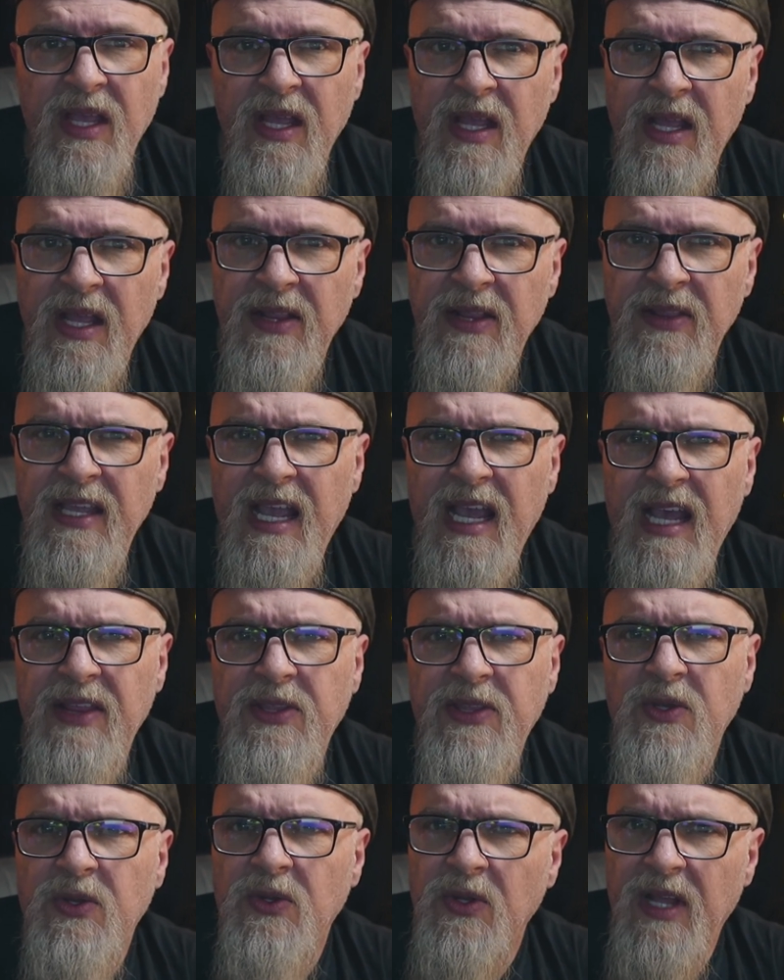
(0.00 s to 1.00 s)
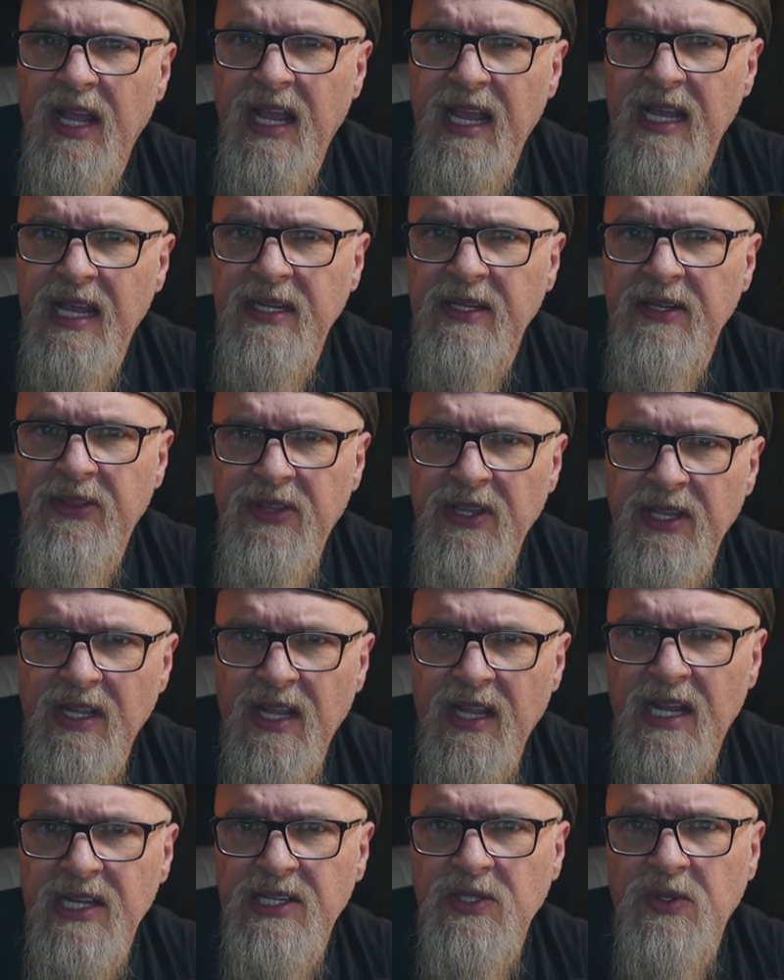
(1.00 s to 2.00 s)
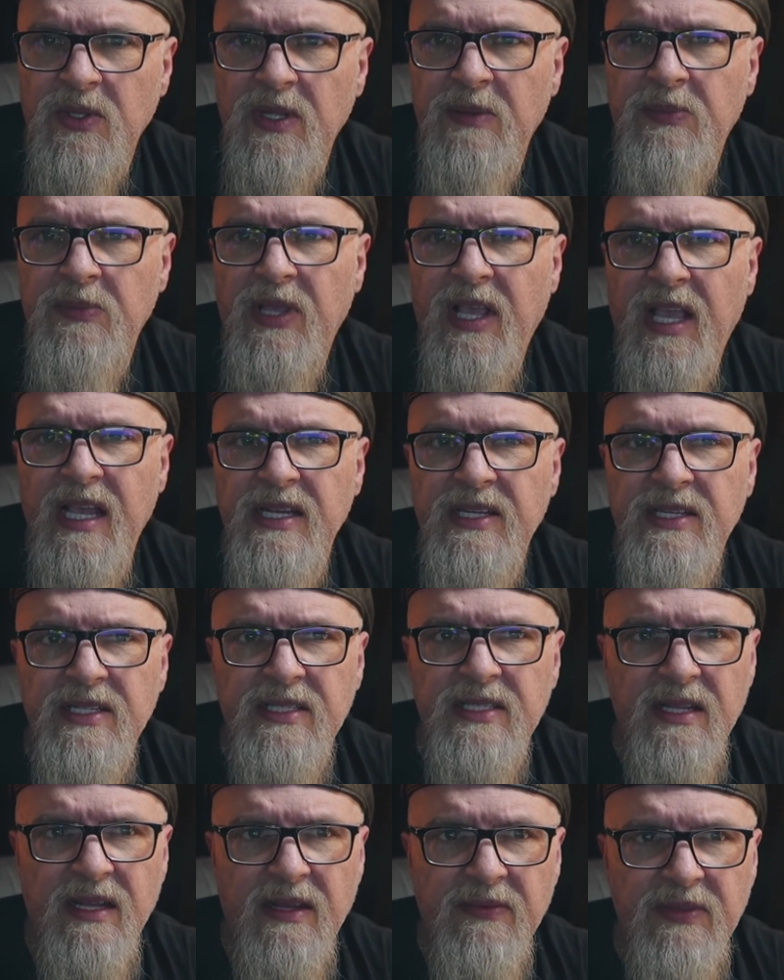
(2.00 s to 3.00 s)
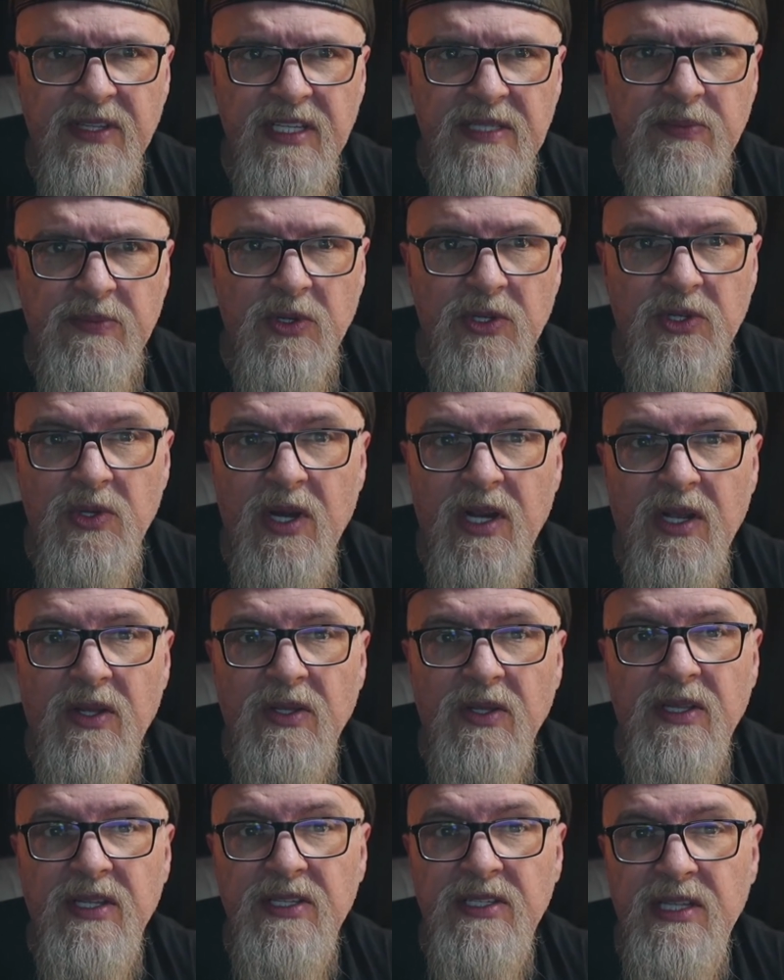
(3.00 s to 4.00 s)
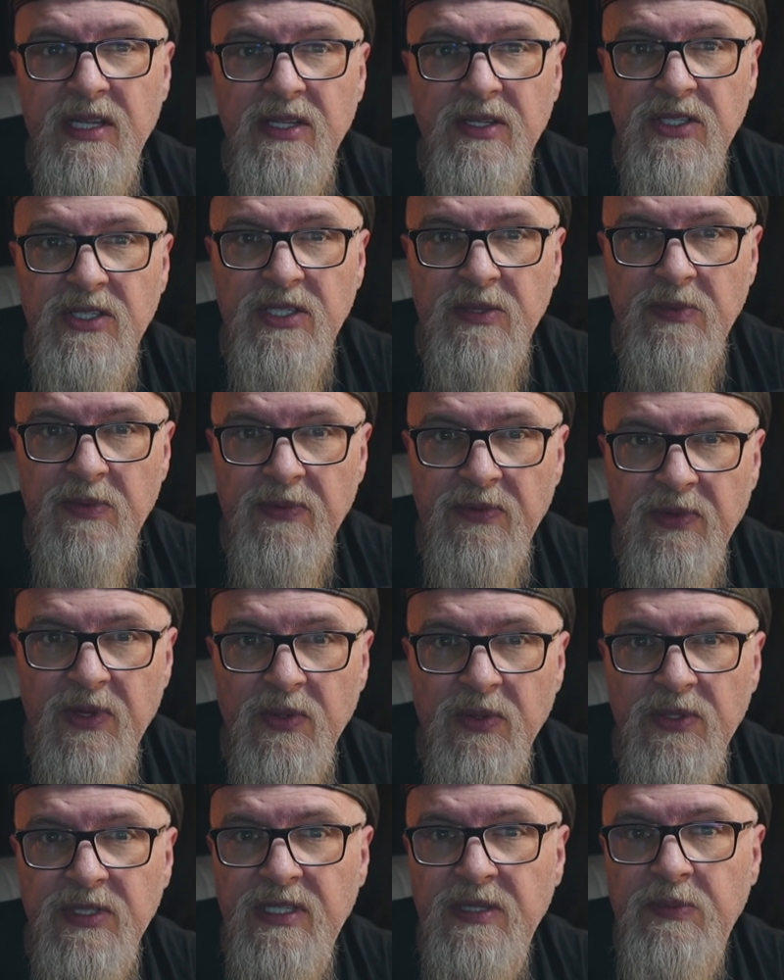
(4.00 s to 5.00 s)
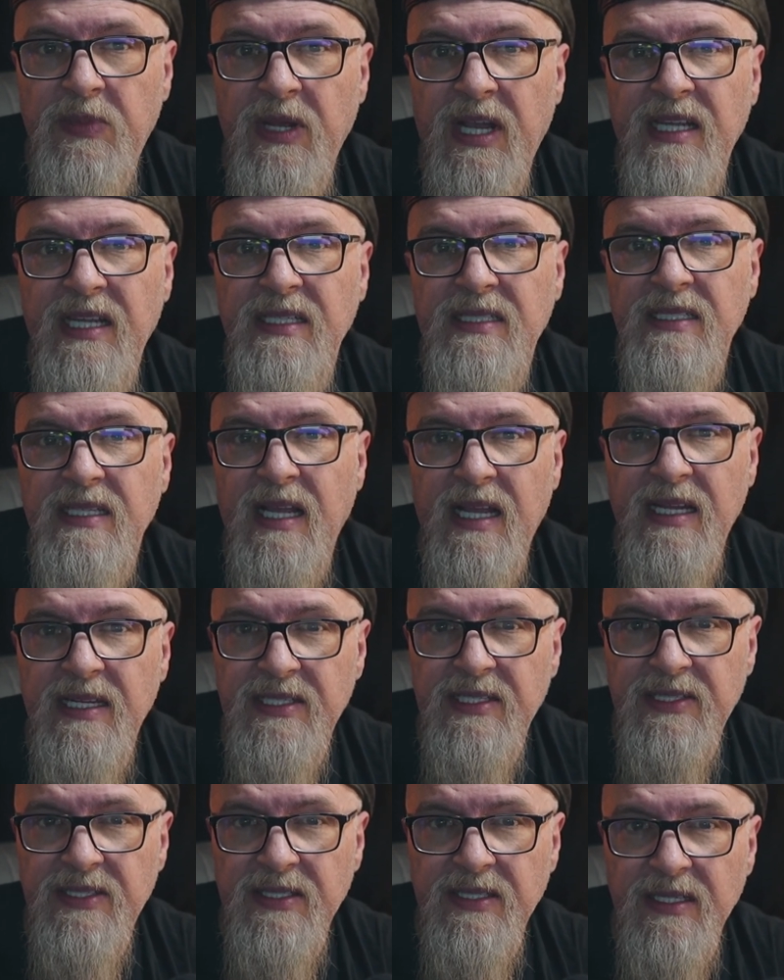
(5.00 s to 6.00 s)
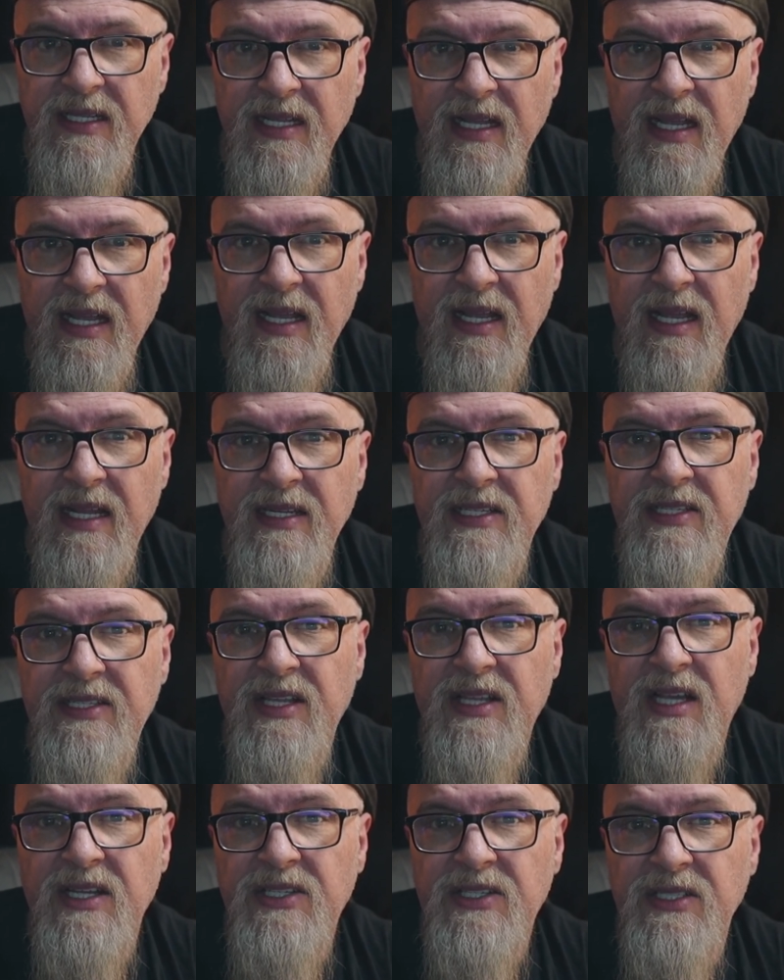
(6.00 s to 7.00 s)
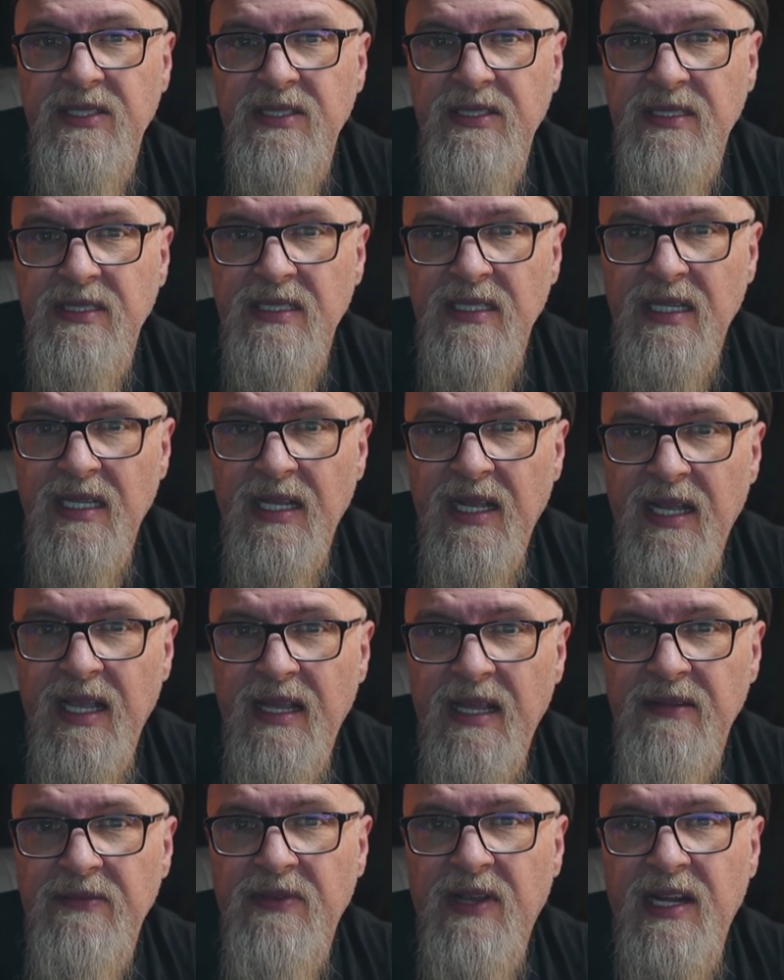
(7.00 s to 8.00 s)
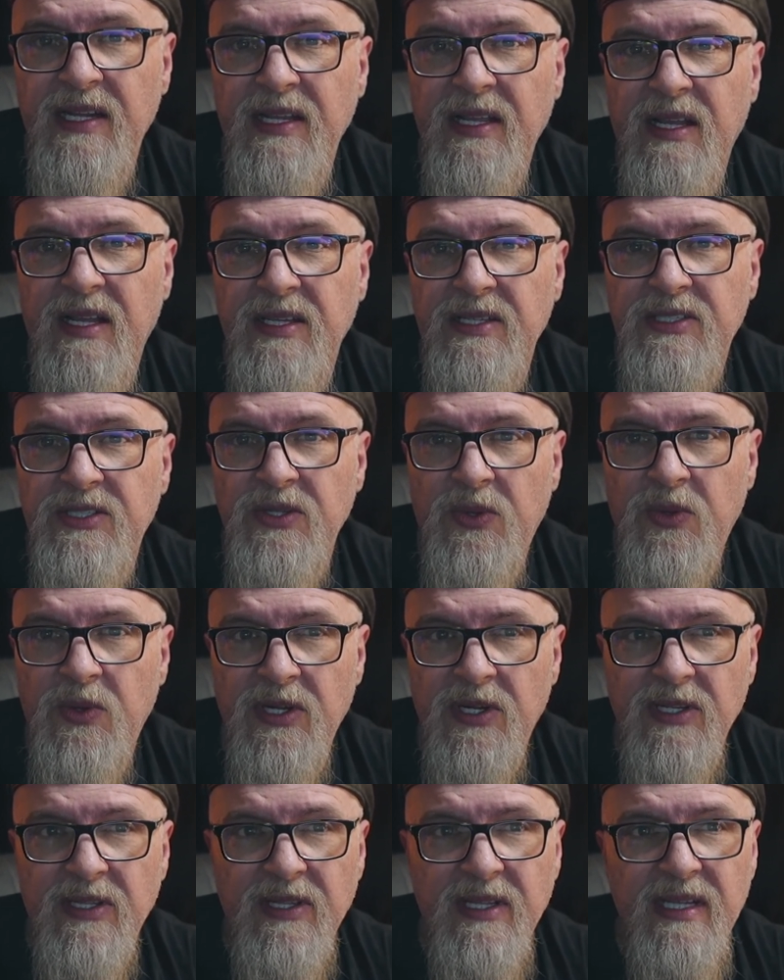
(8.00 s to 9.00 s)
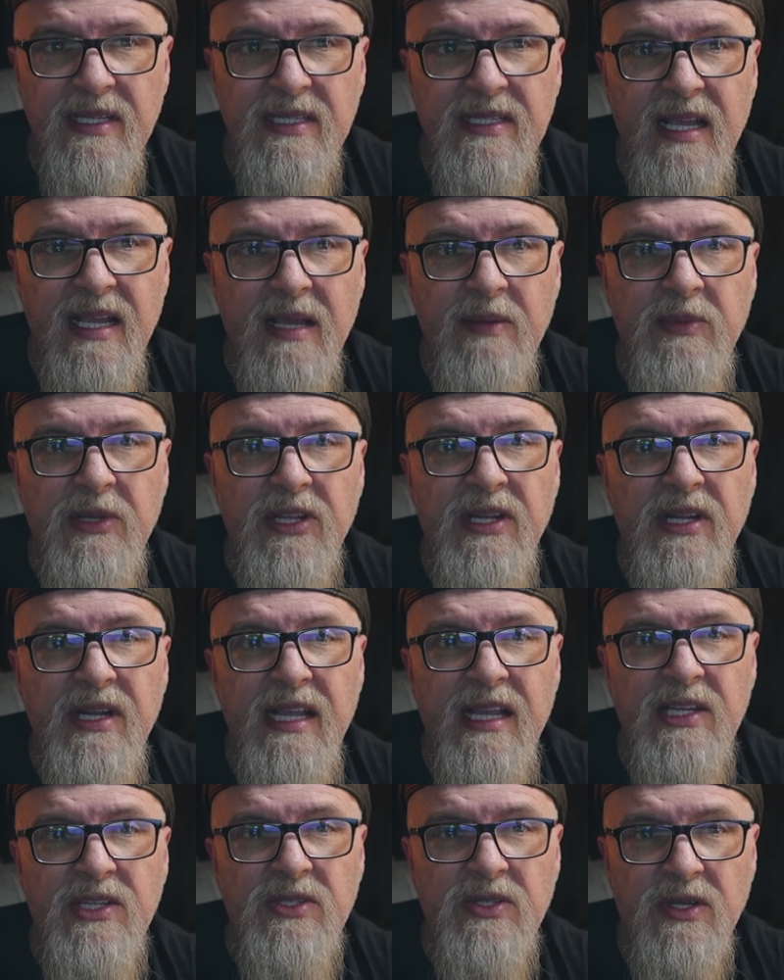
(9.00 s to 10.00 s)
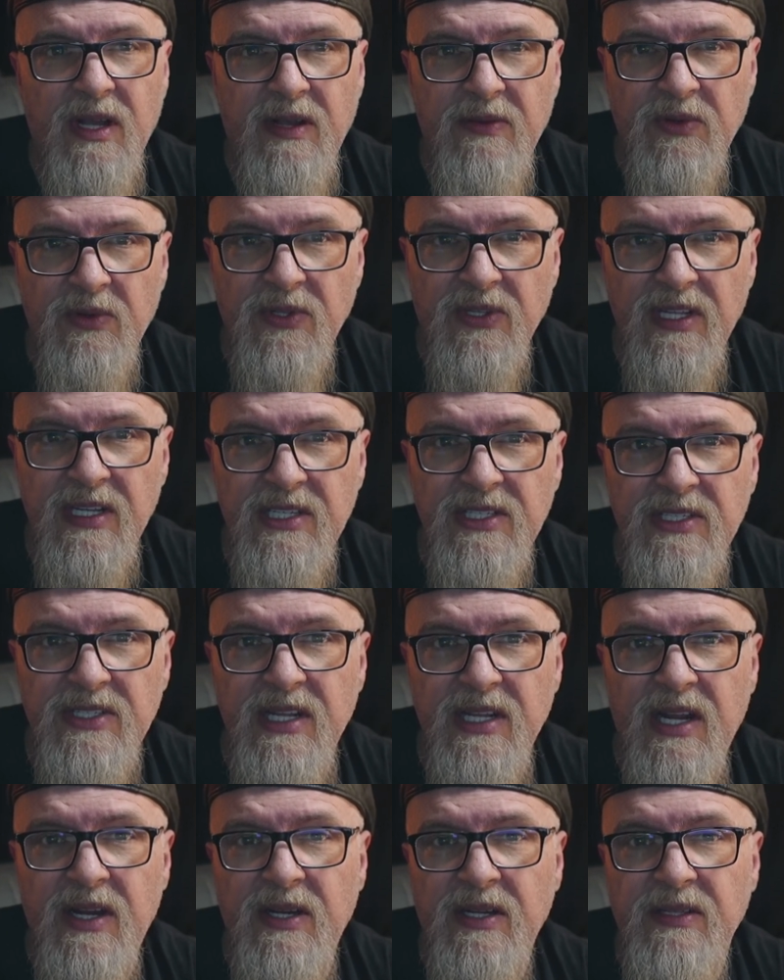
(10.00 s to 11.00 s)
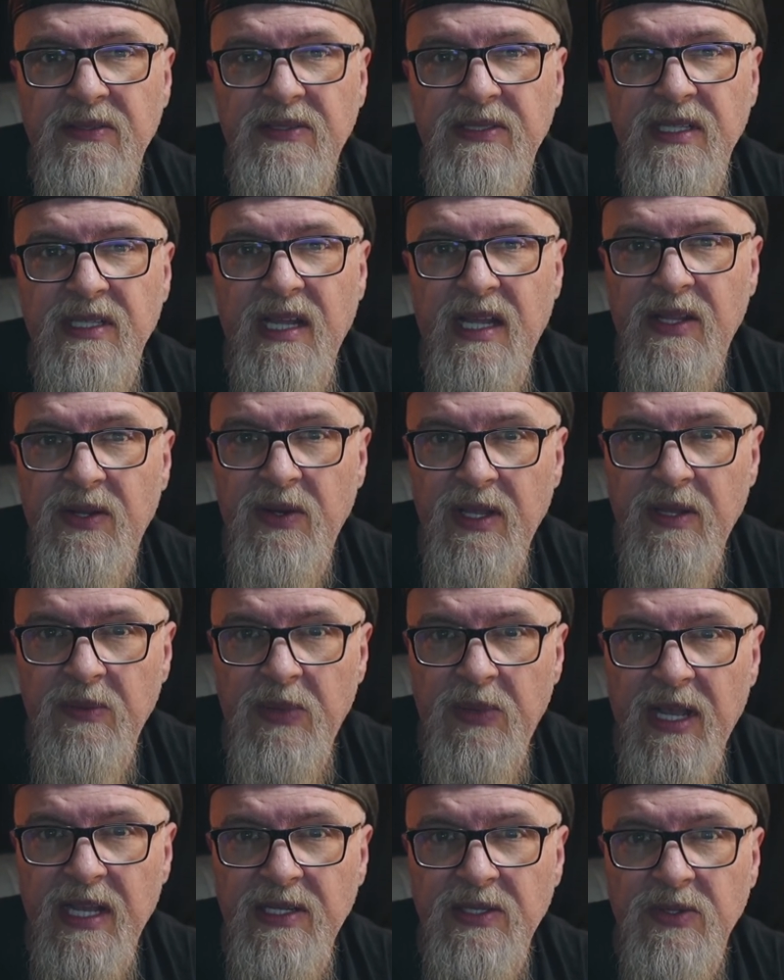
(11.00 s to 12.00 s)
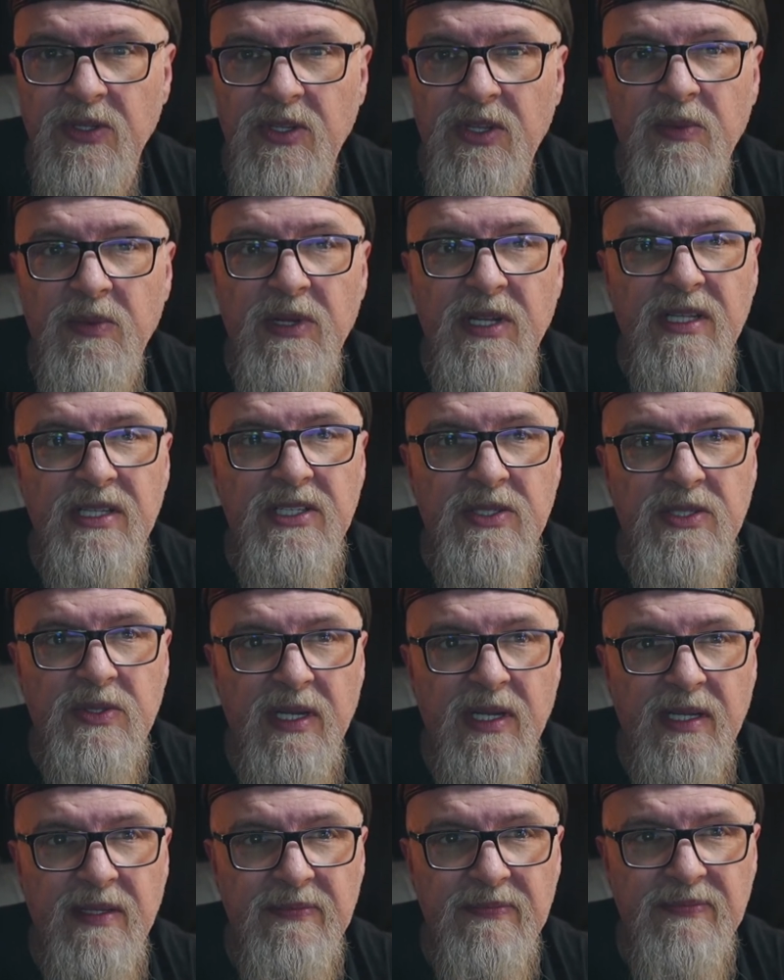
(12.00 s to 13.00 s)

The ethical and theological implications of this portrayal continue to provoke debate and discussion, inviting us to critically examine the nature of religious narratives and their impact on human history.